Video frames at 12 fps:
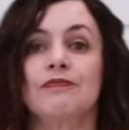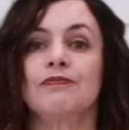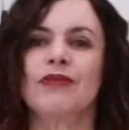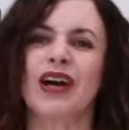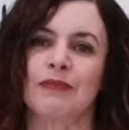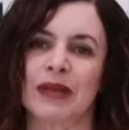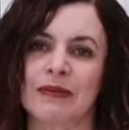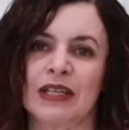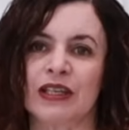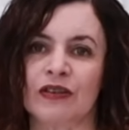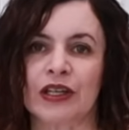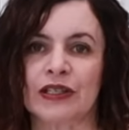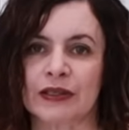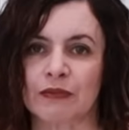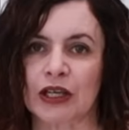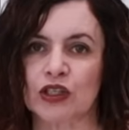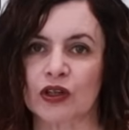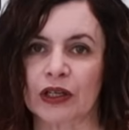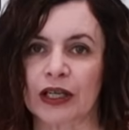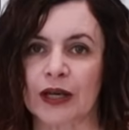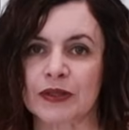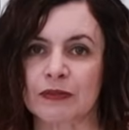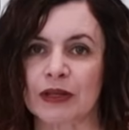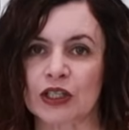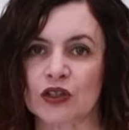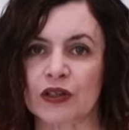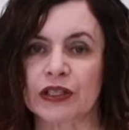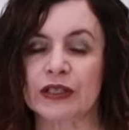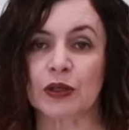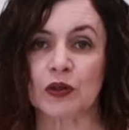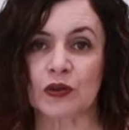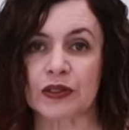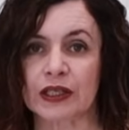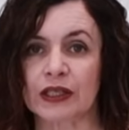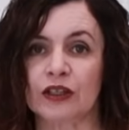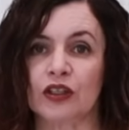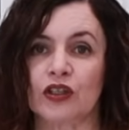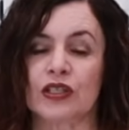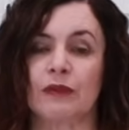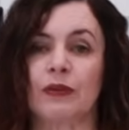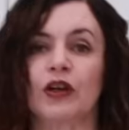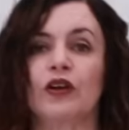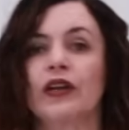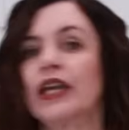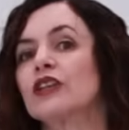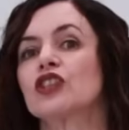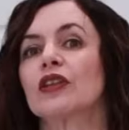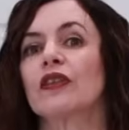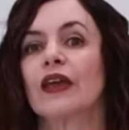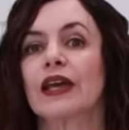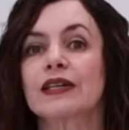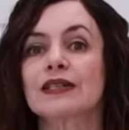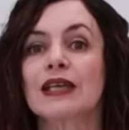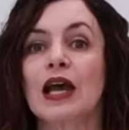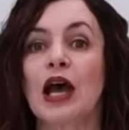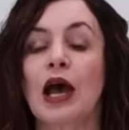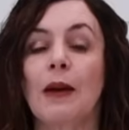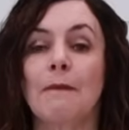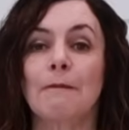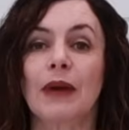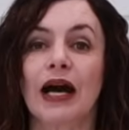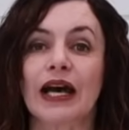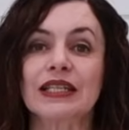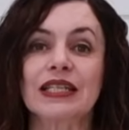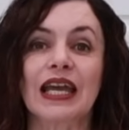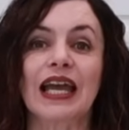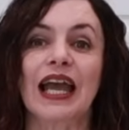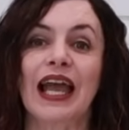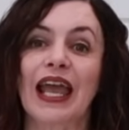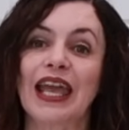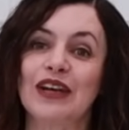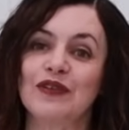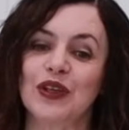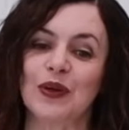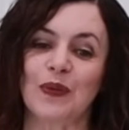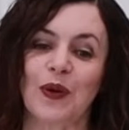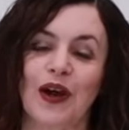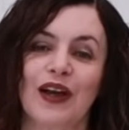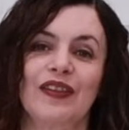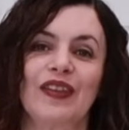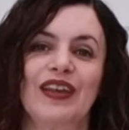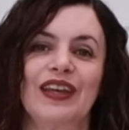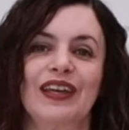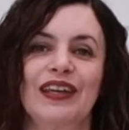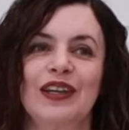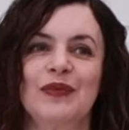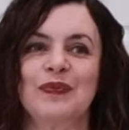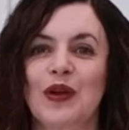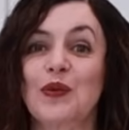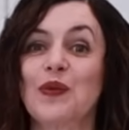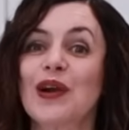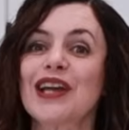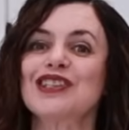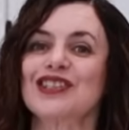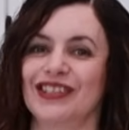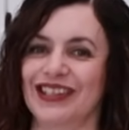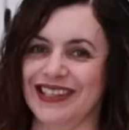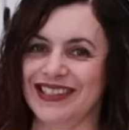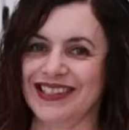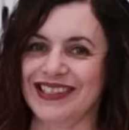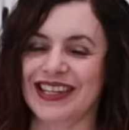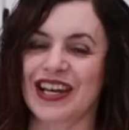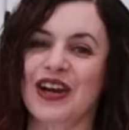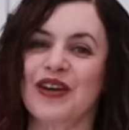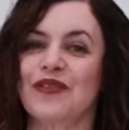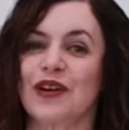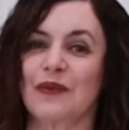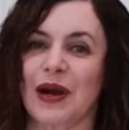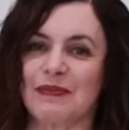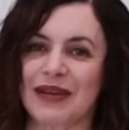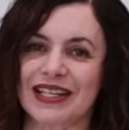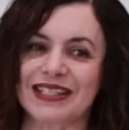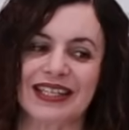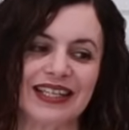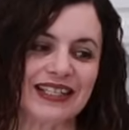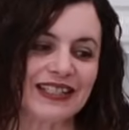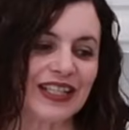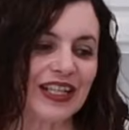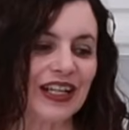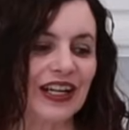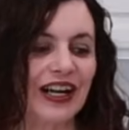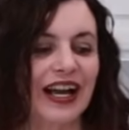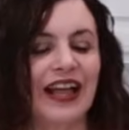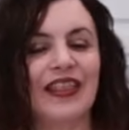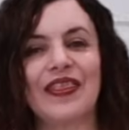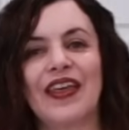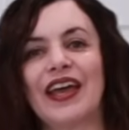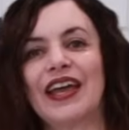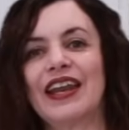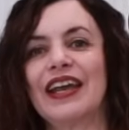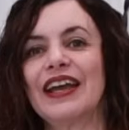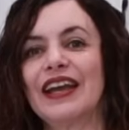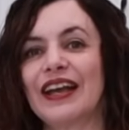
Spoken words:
Well, maybe you need some measuring cups and measuring spoons and your typical kitchen things, but if you want the wish list for what makes it easier, then